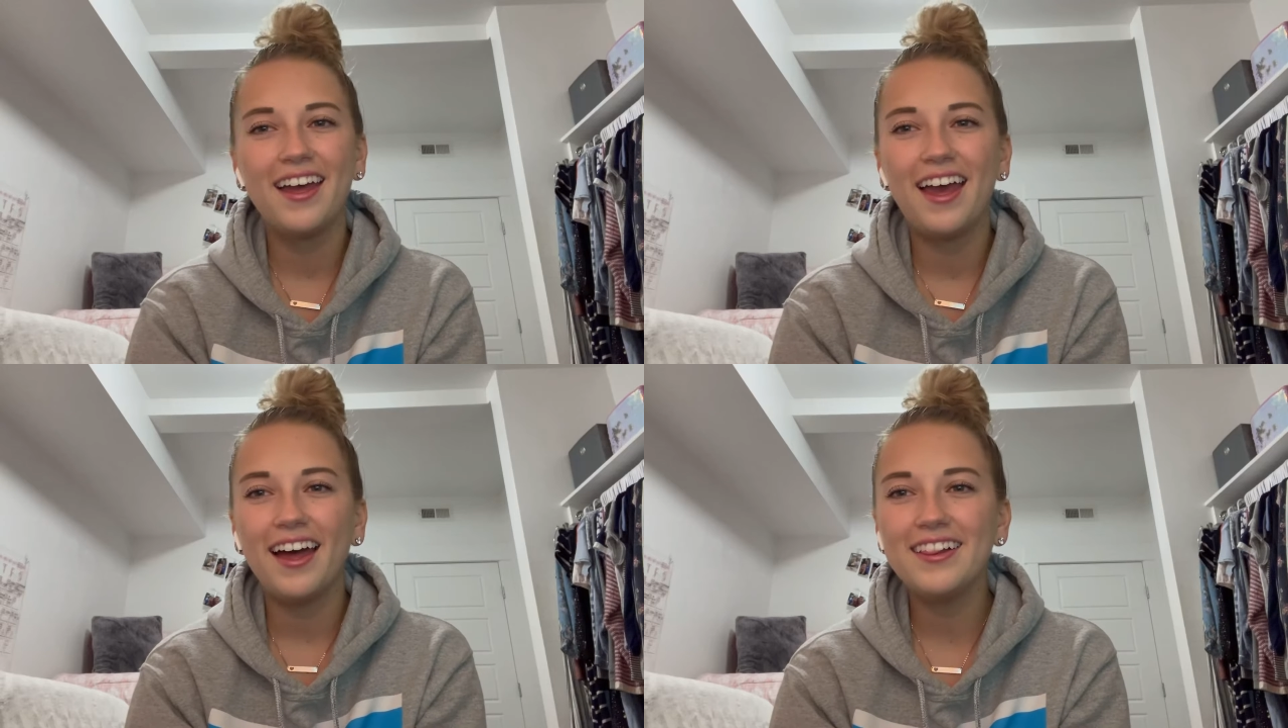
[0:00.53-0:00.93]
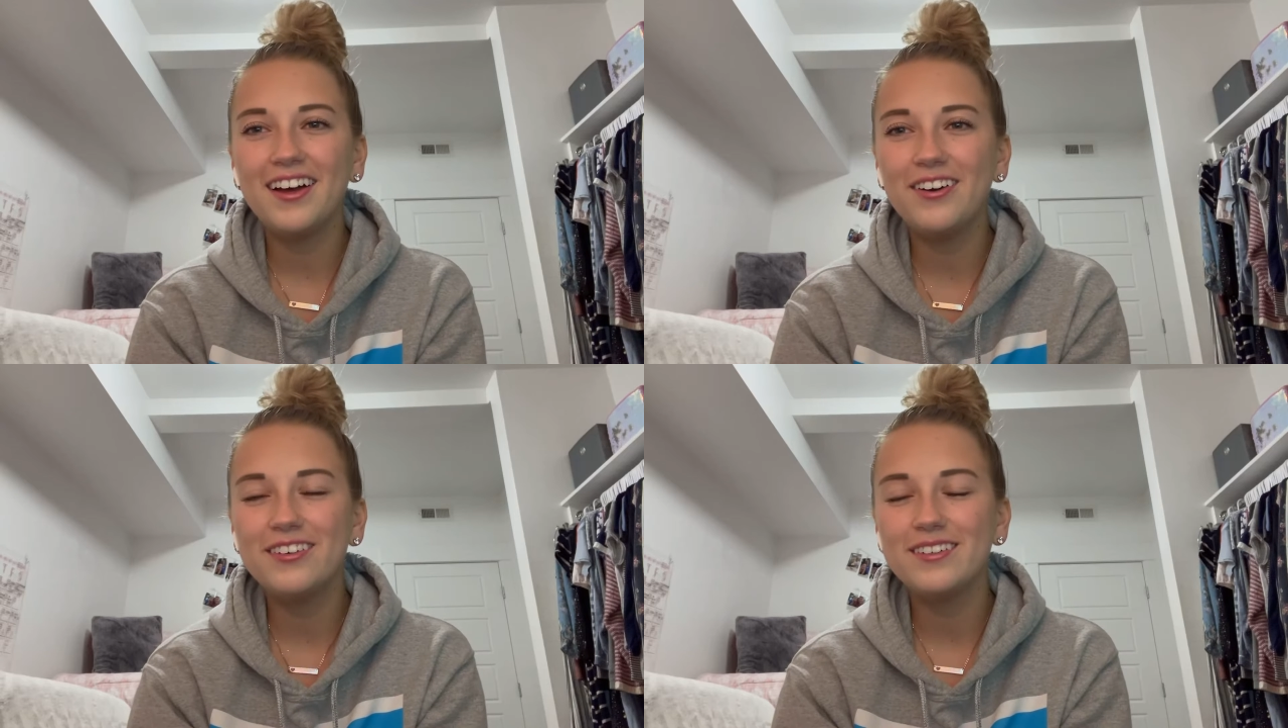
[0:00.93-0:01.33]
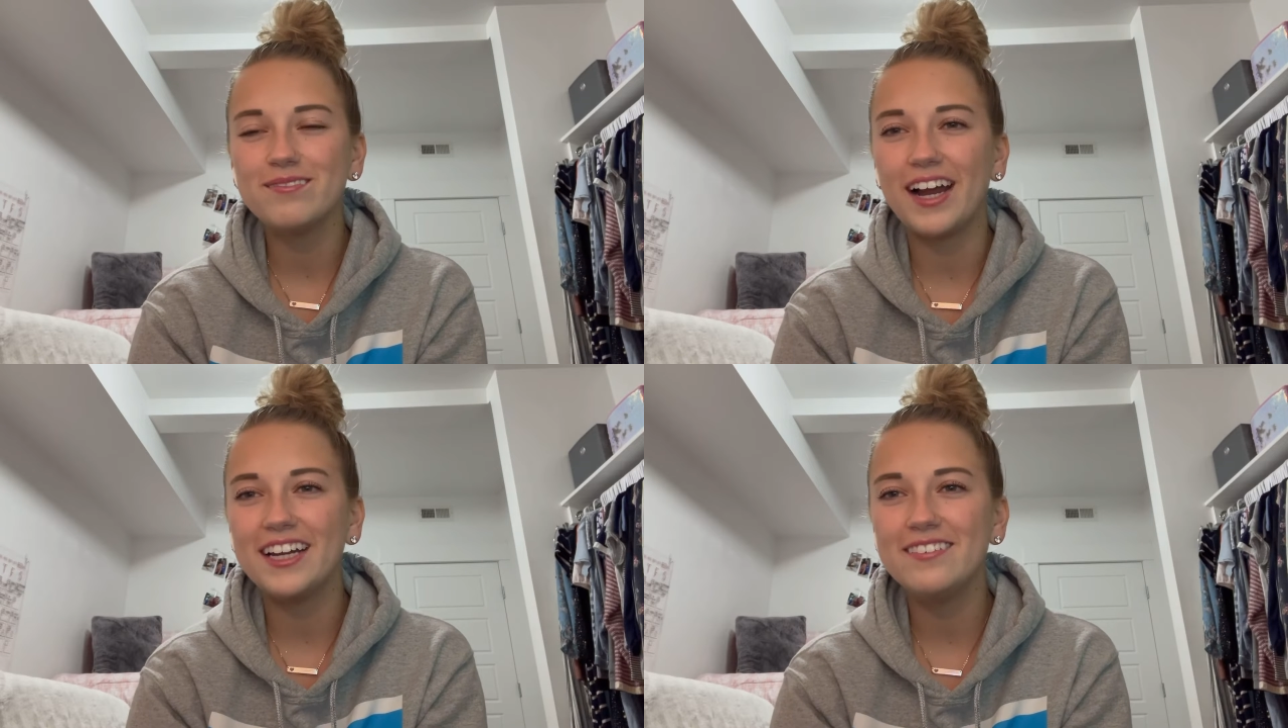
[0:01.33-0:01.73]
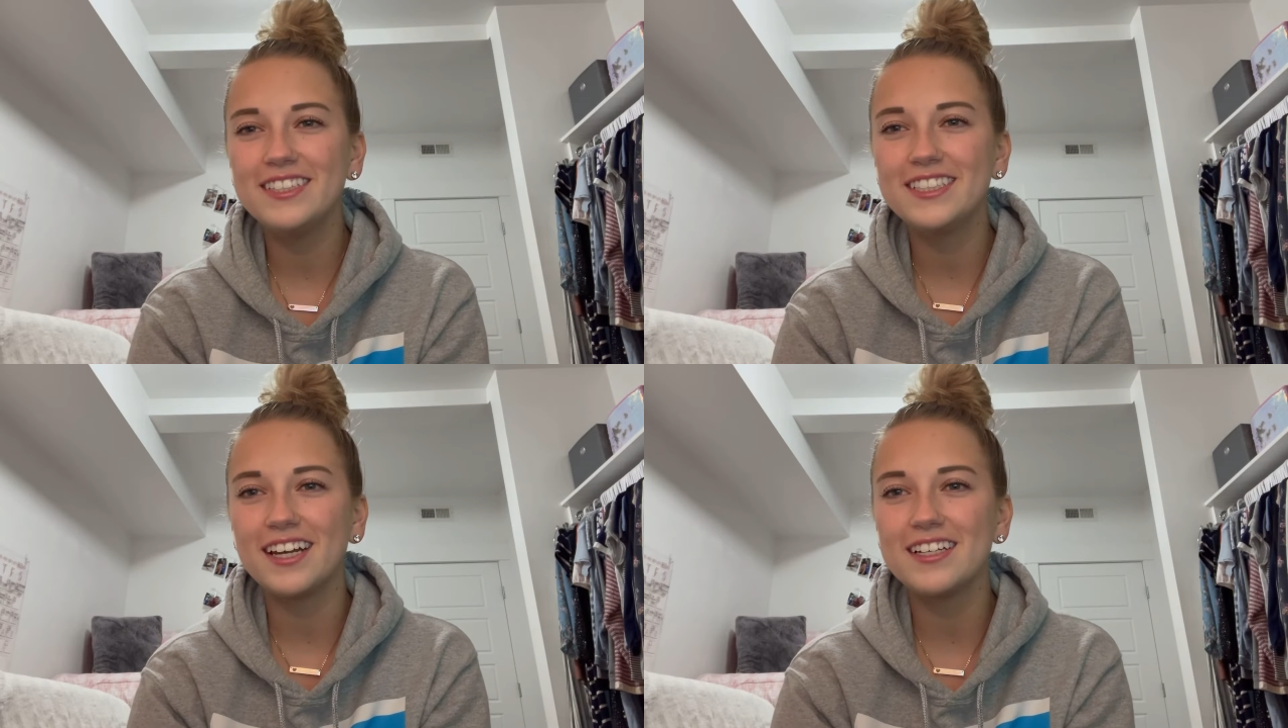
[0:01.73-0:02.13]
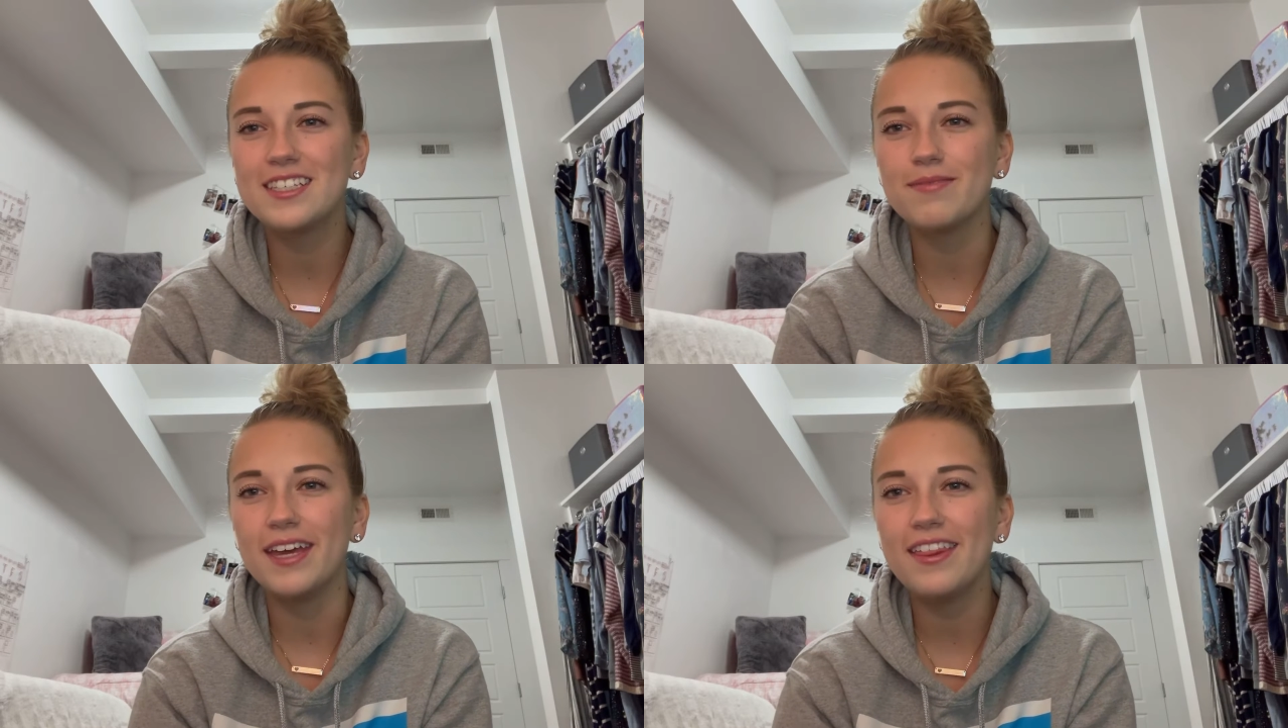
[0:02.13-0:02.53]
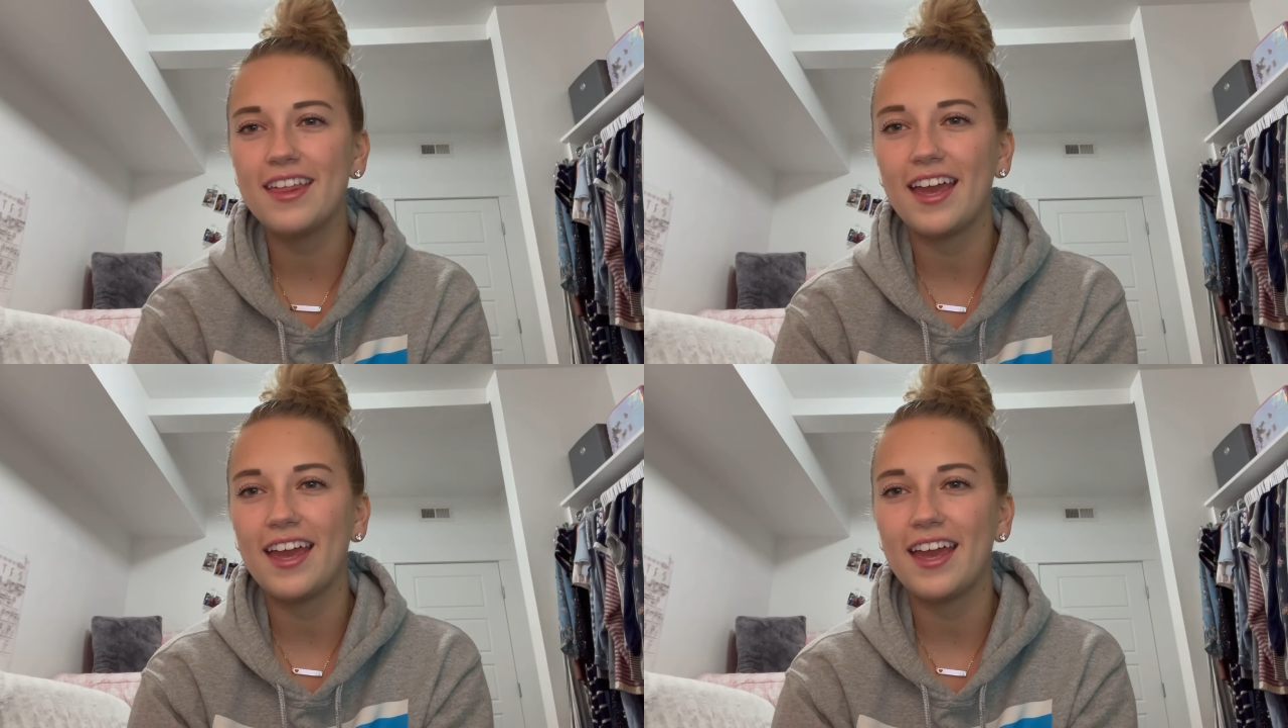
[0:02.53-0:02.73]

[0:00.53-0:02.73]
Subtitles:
Hello, my name is Jenna Smith,